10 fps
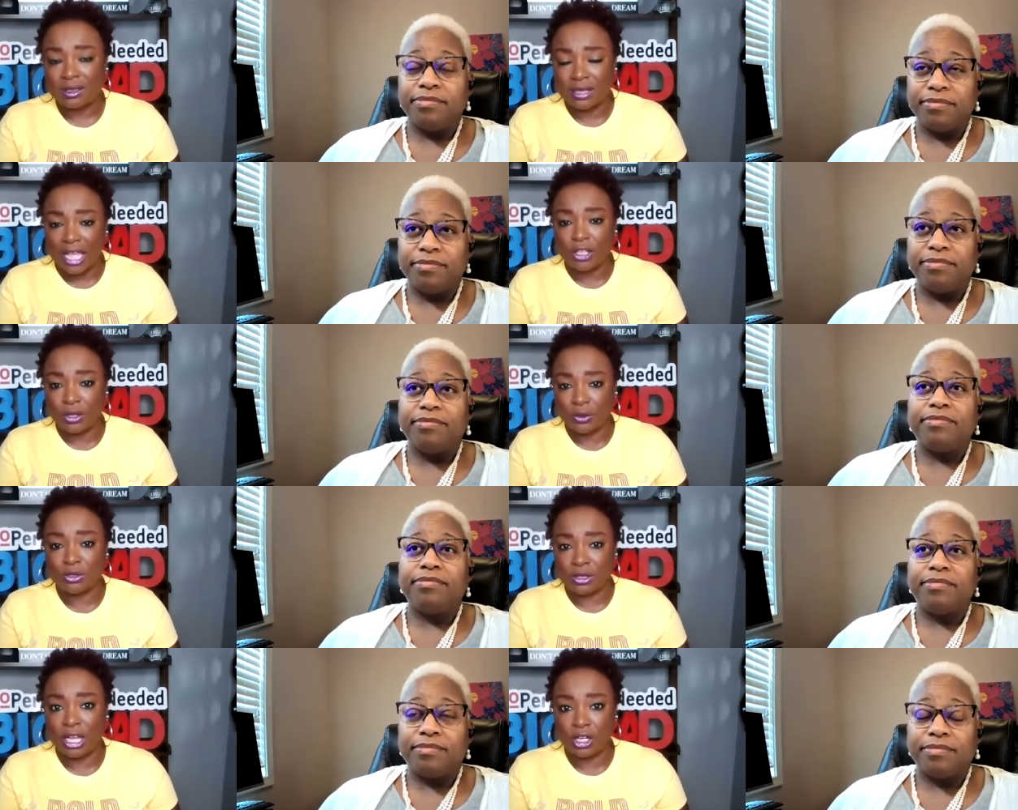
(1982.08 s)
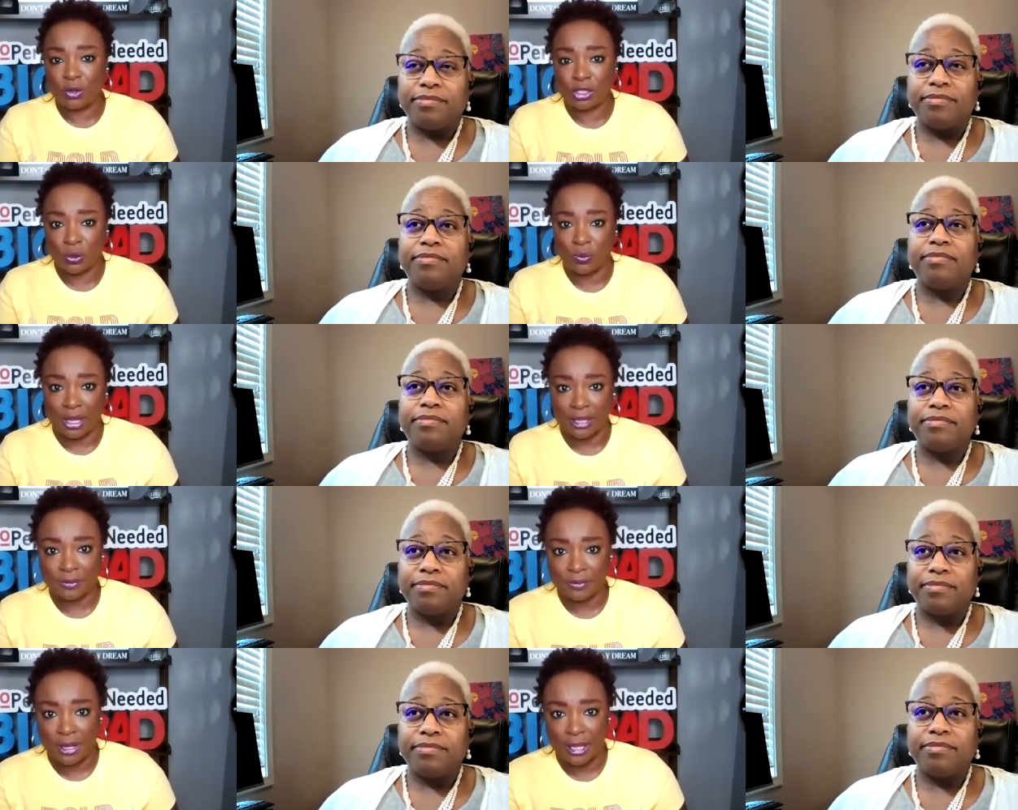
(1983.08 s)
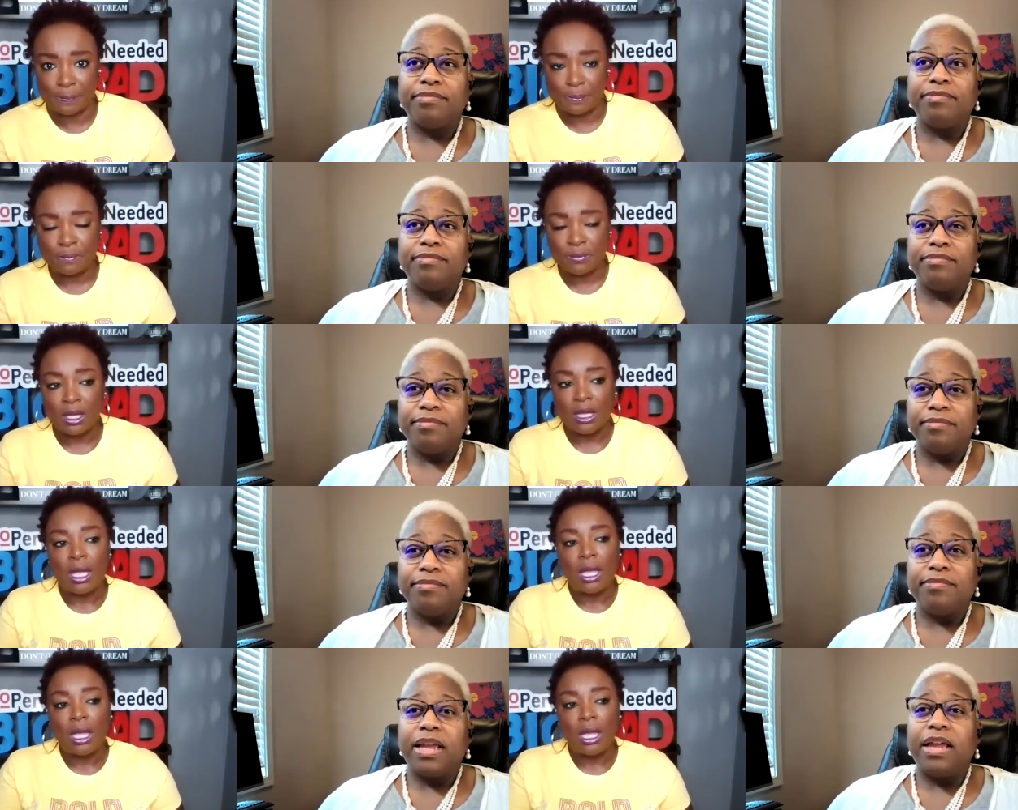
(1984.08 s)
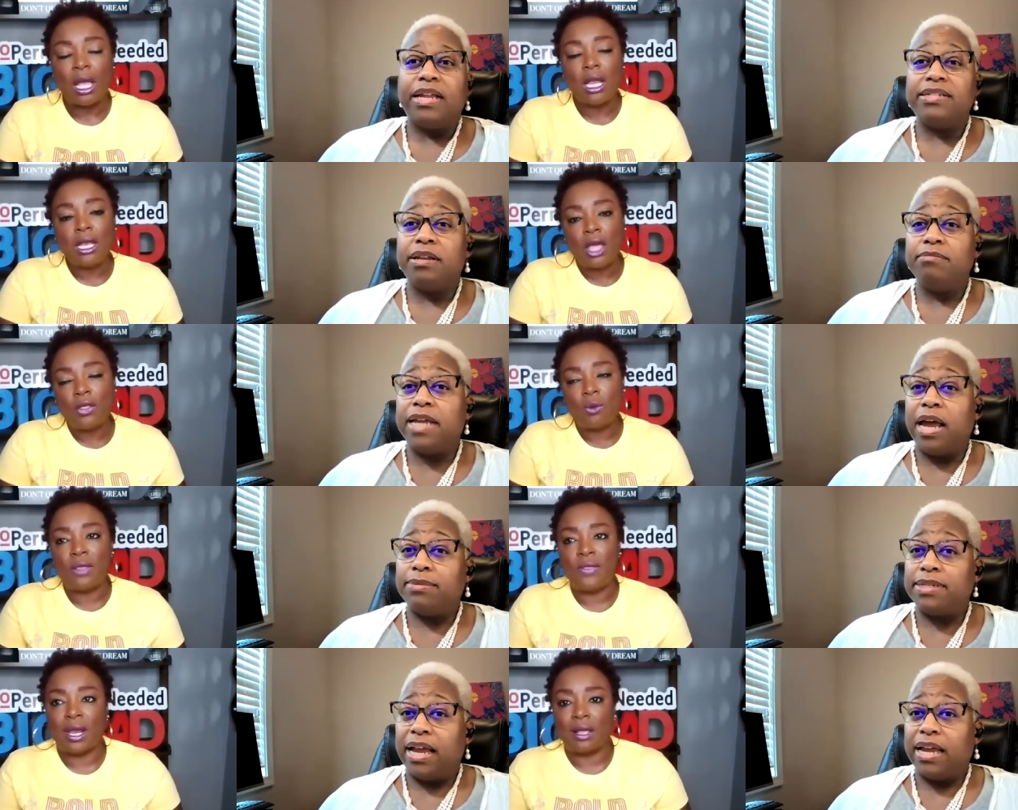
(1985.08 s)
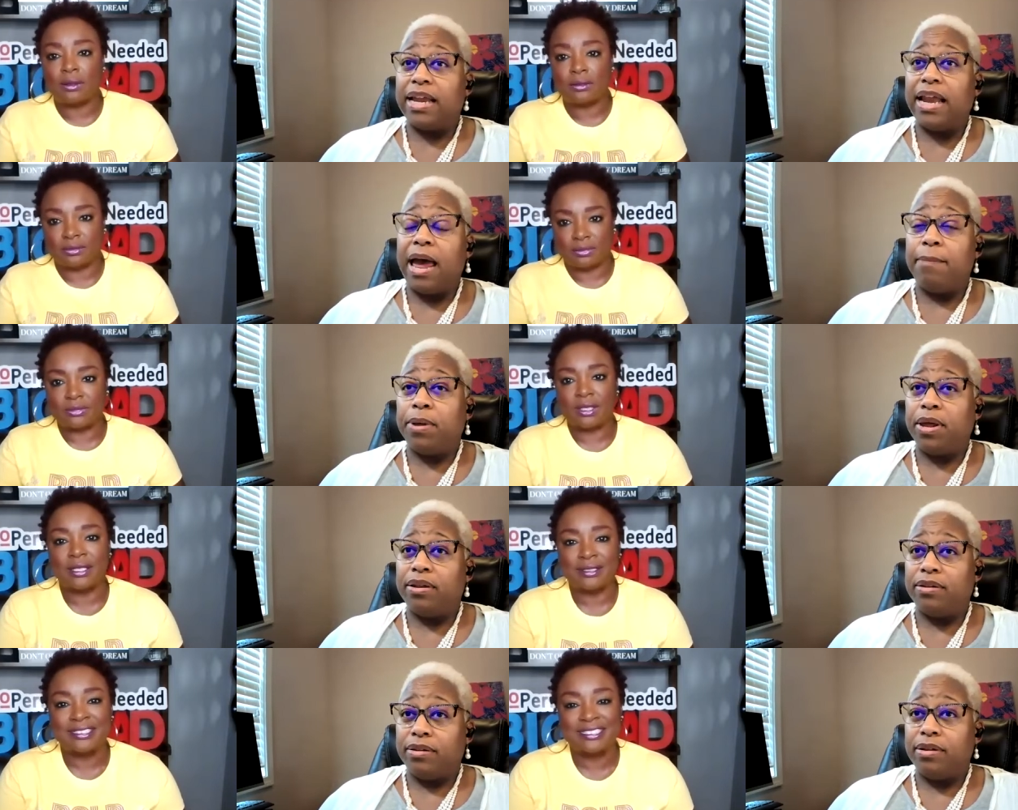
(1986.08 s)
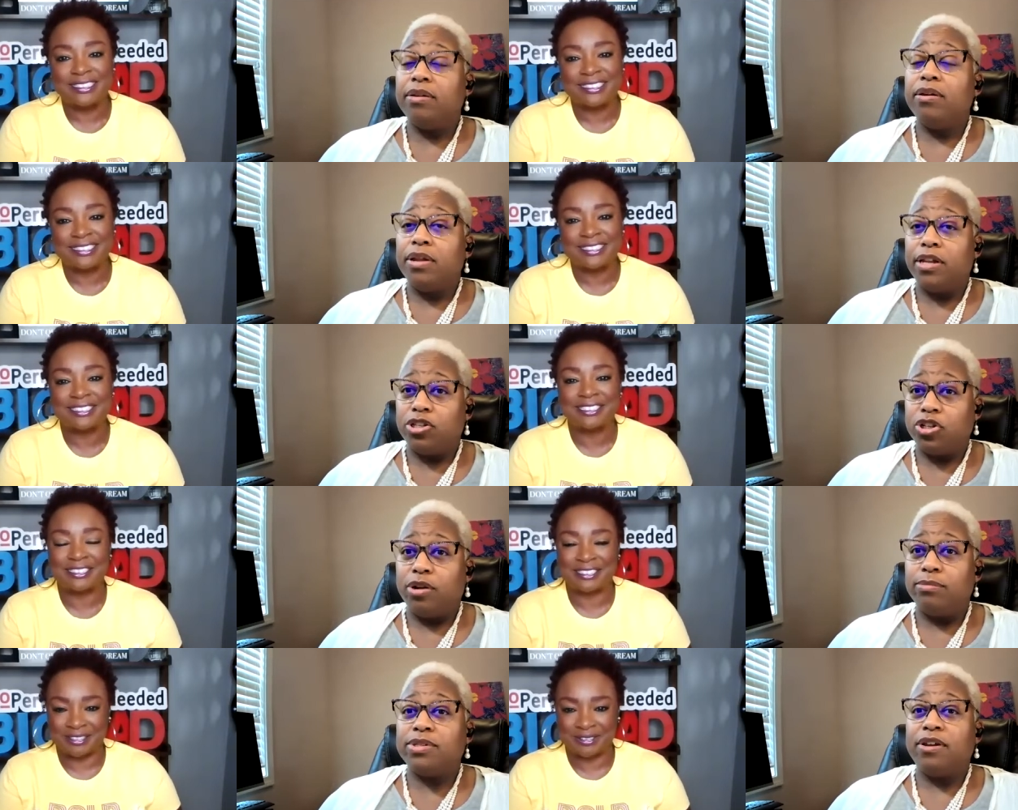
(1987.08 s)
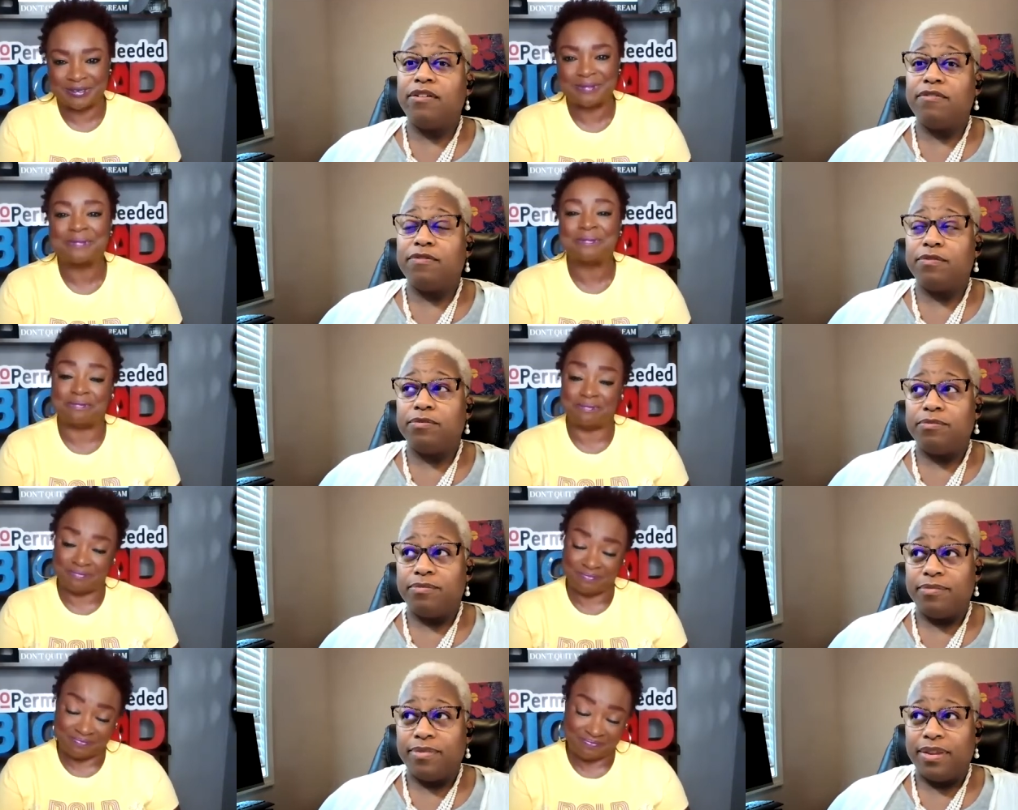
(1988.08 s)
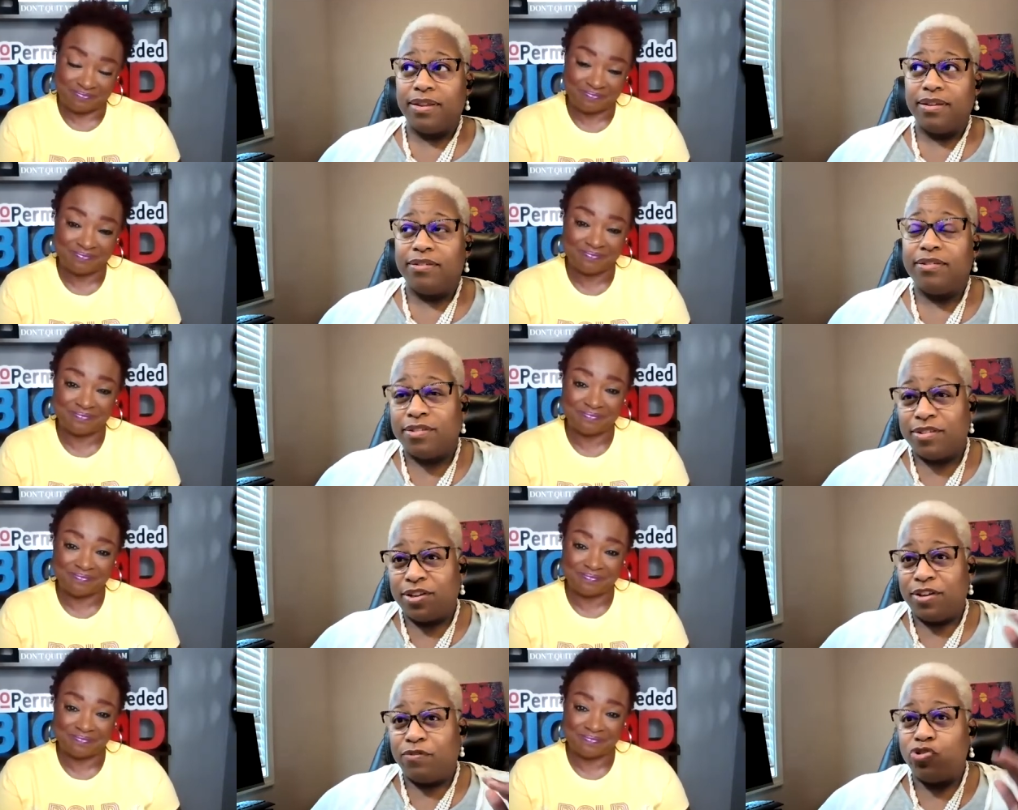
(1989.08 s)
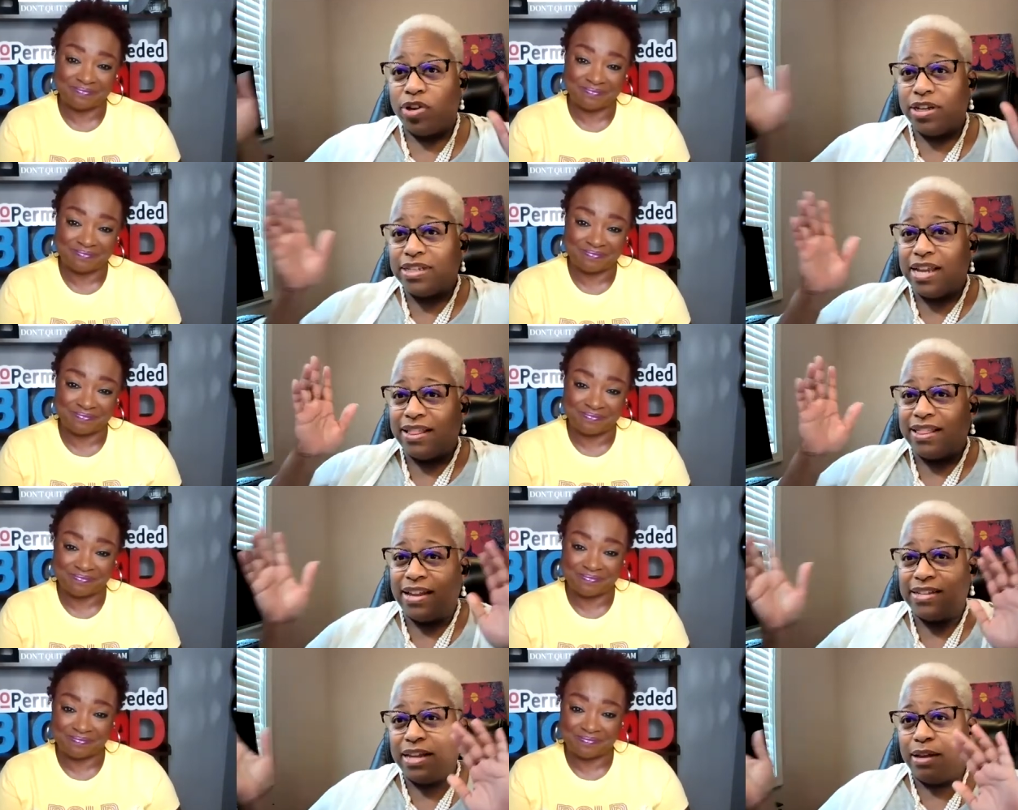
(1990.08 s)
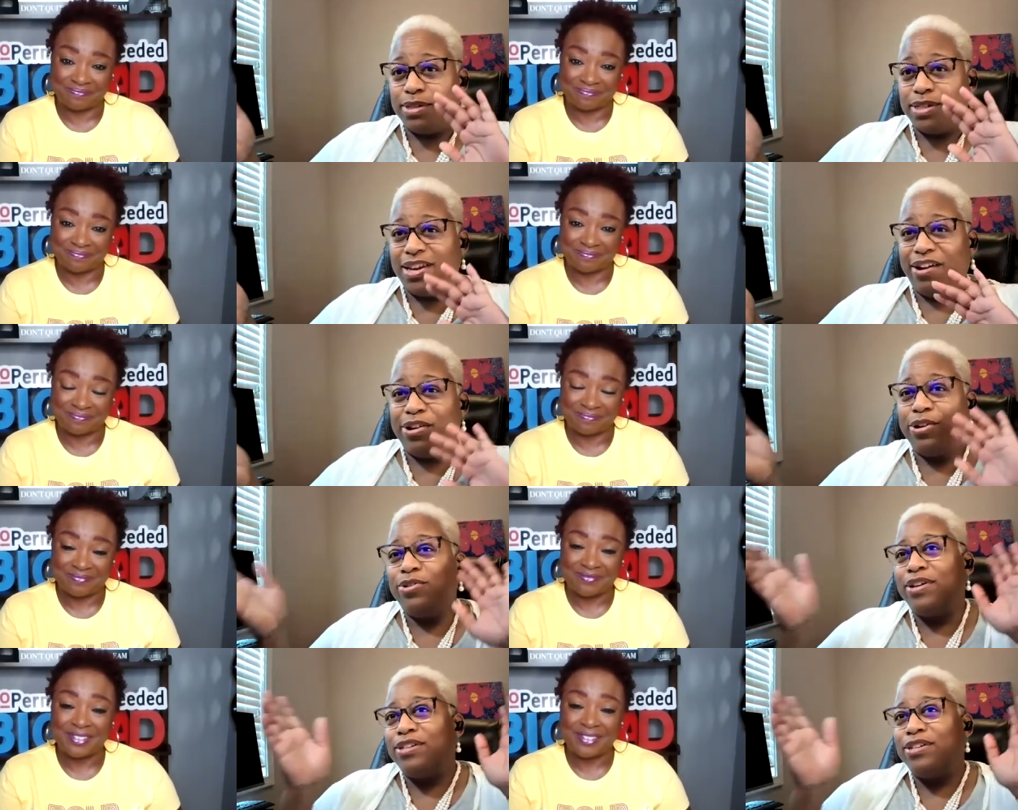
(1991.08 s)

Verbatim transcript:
Speaker 1: that you that you're doing, right? And Another sometimes that
Speaker 2: can happen in terms of if you translate that same scenario